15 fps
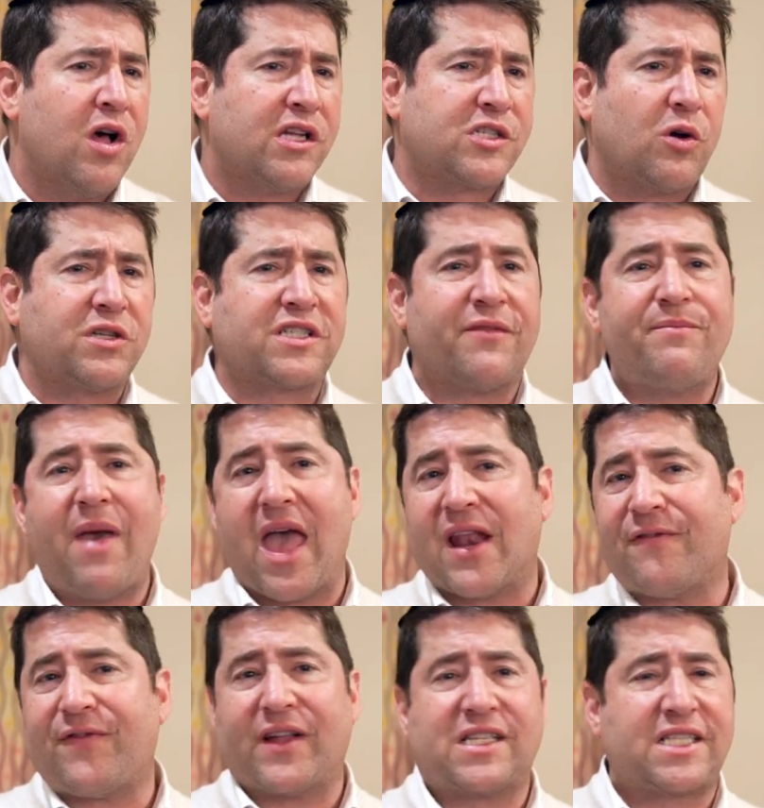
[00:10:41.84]
sorts of
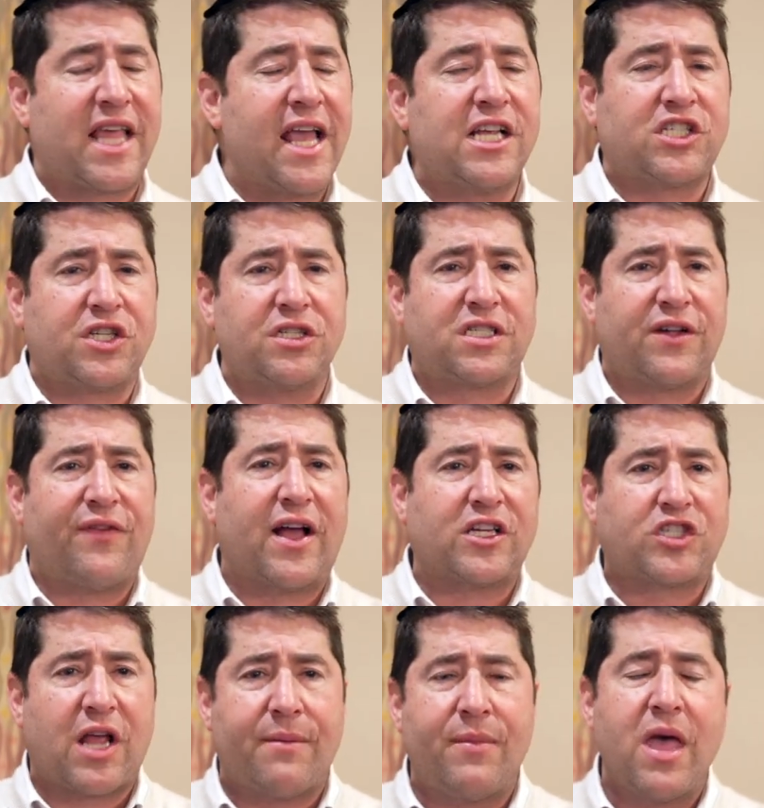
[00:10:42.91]
manifestations of
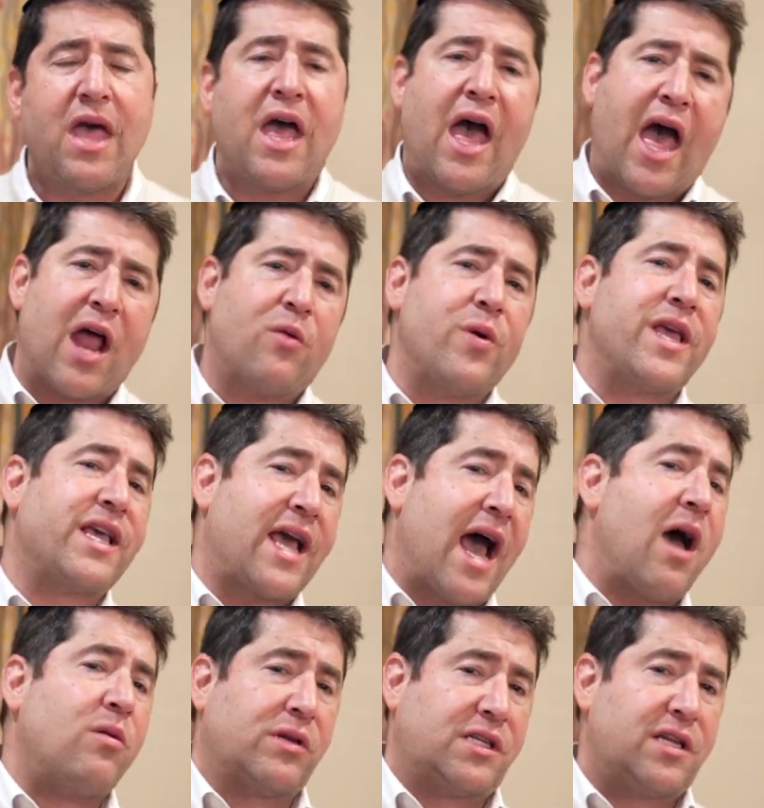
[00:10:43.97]
Hashem, and we
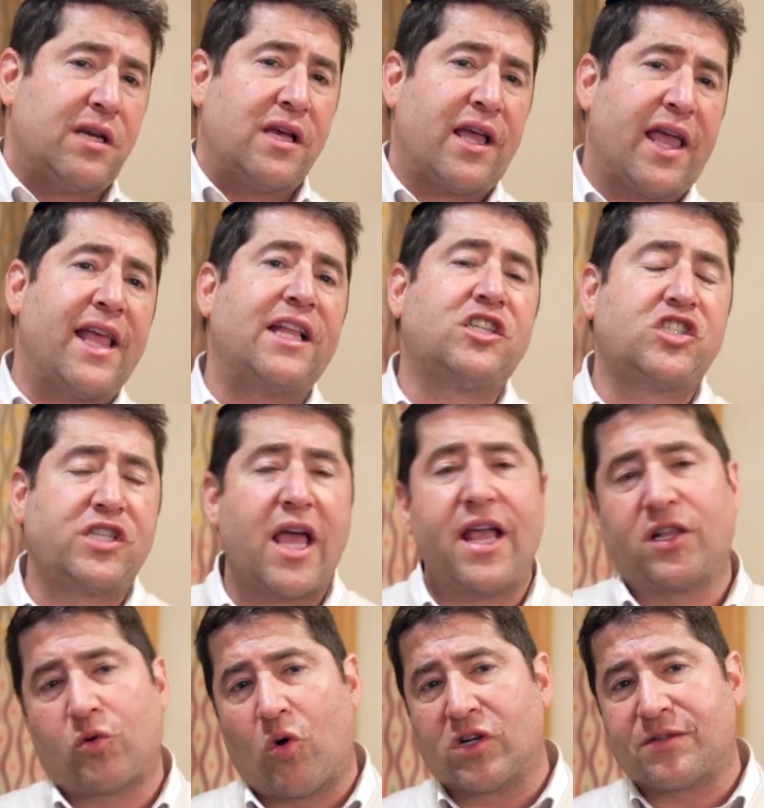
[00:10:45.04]
count each
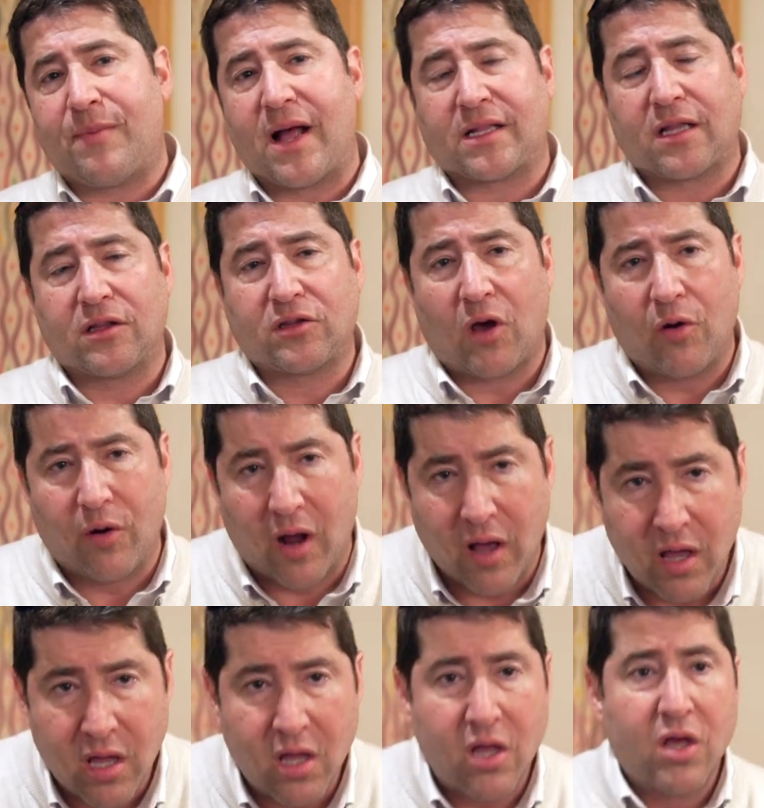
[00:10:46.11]
day towards Matan Torah.
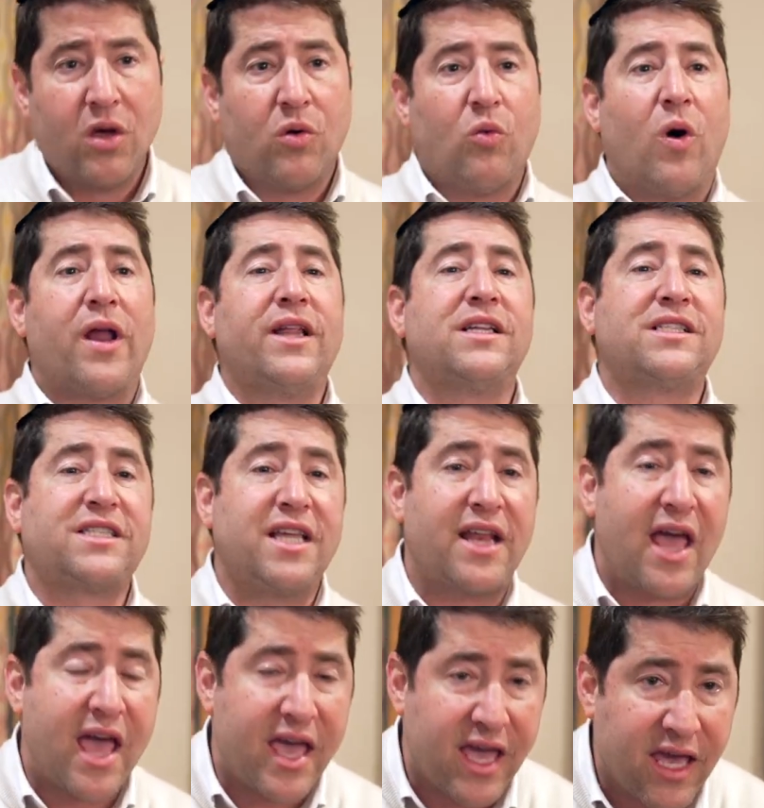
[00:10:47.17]
What is
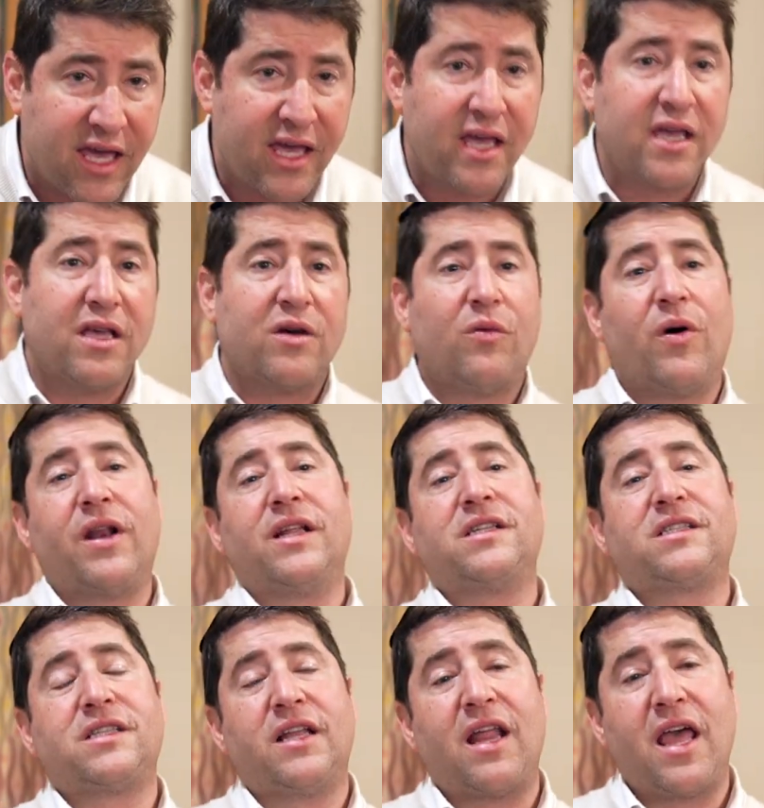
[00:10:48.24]
today? What
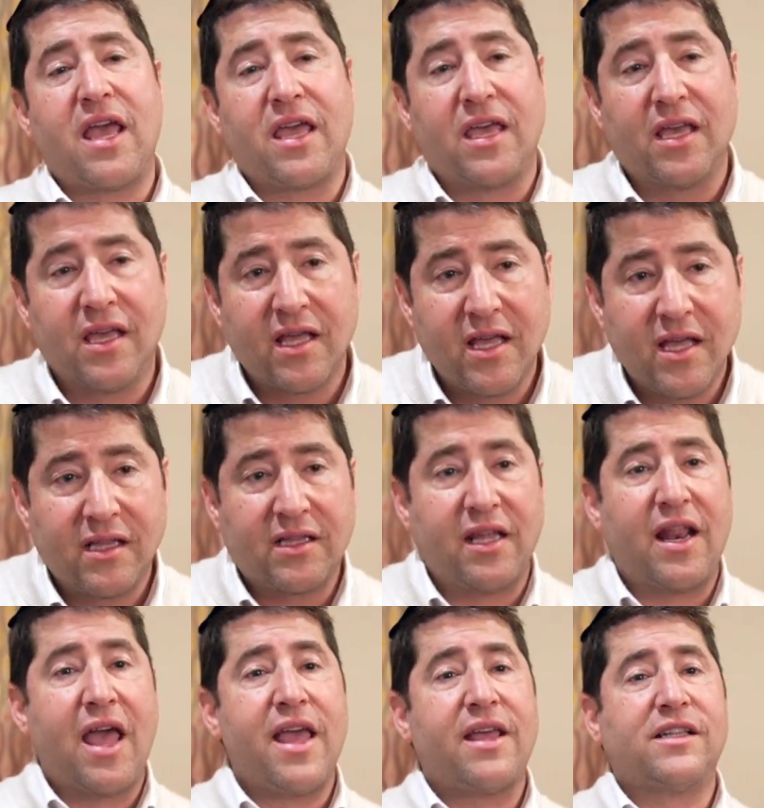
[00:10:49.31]
is today?
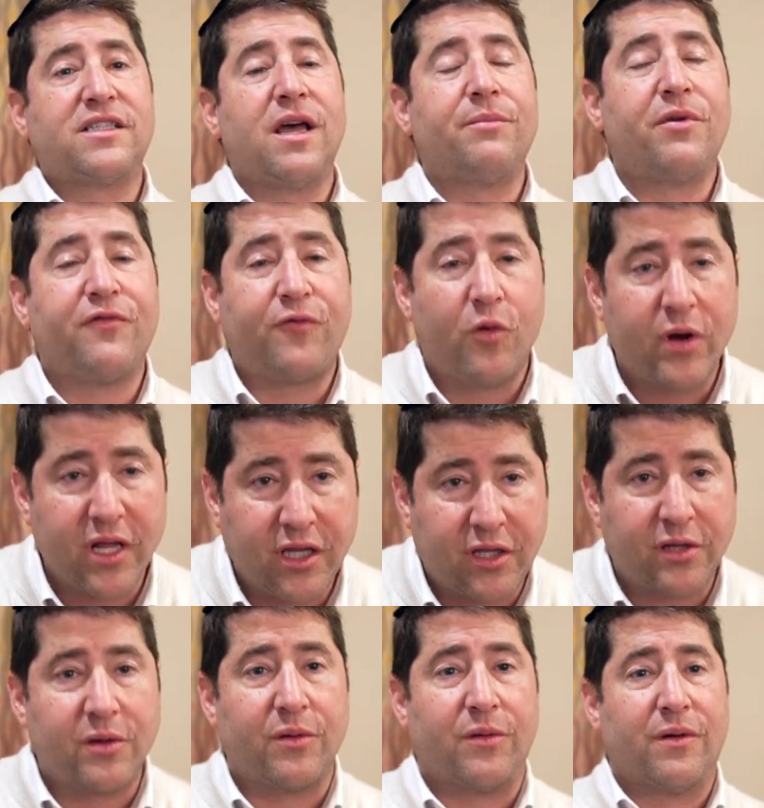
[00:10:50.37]
Today is number
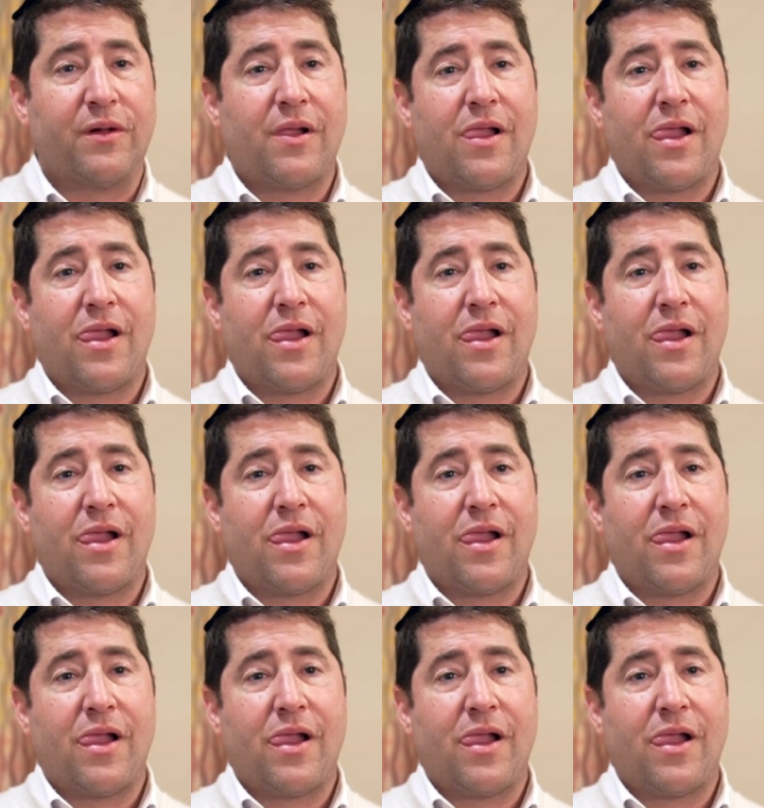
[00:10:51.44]
42.